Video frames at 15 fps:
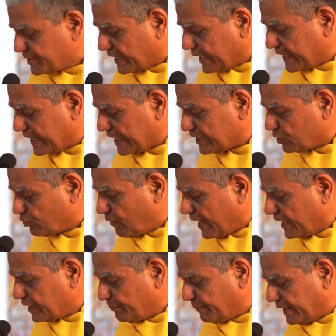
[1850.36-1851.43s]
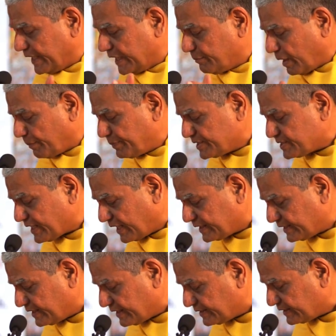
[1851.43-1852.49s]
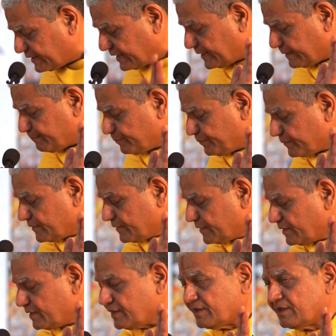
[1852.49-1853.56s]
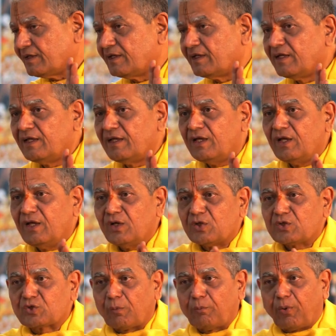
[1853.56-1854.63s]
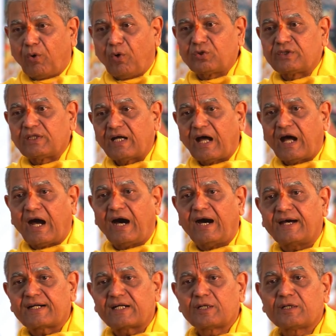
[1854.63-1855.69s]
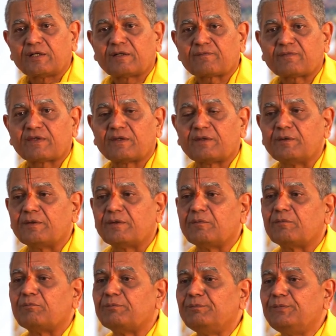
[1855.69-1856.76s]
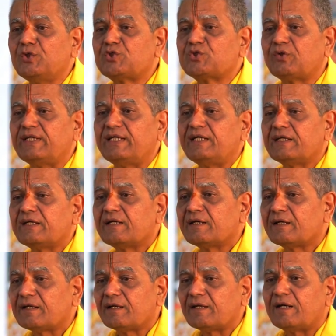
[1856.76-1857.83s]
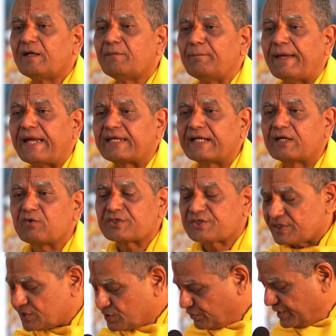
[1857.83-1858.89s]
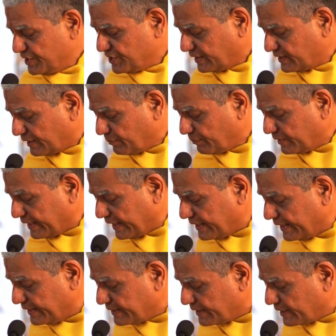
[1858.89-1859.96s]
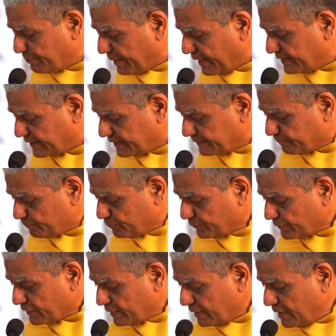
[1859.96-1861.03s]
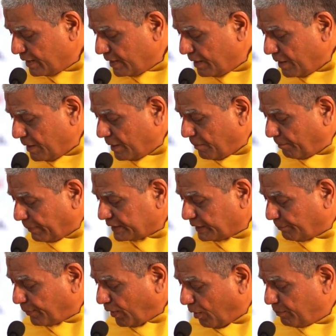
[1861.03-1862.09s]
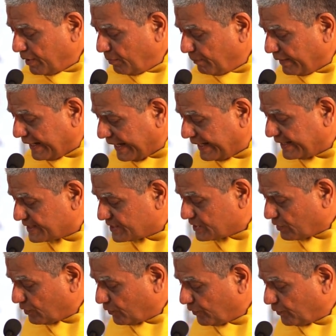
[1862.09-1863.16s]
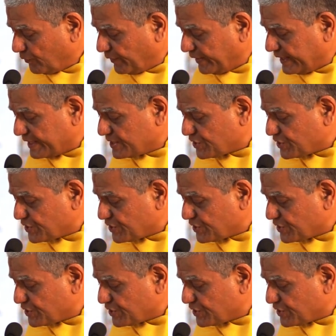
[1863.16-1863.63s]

ashakyatvat bhedam api sadhayantaha. So both are mutually begging questions to each other. They are interdependent. But the problem lies with a